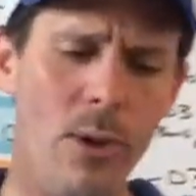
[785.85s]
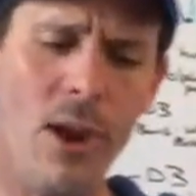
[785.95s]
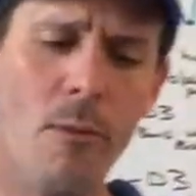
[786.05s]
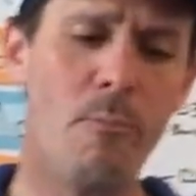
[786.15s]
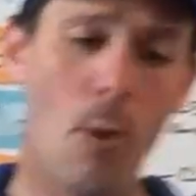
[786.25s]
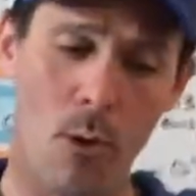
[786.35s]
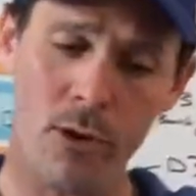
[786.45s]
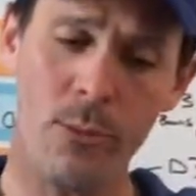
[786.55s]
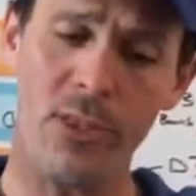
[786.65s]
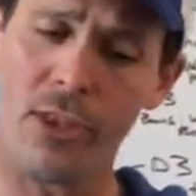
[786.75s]
we are
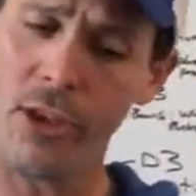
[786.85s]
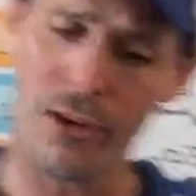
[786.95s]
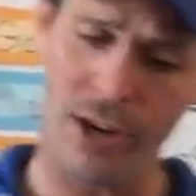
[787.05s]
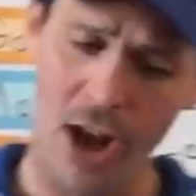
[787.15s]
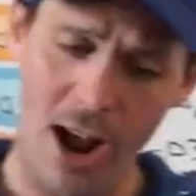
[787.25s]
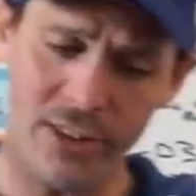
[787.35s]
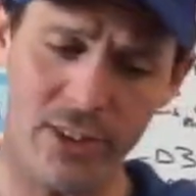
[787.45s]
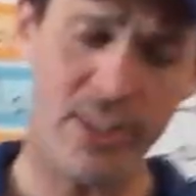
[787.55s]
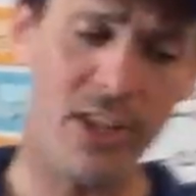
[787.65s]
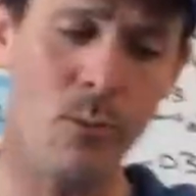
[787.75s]
born with
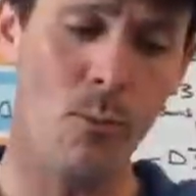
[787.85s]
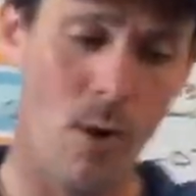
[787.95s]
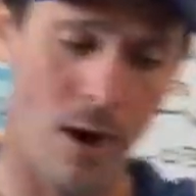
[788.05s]
curiosity and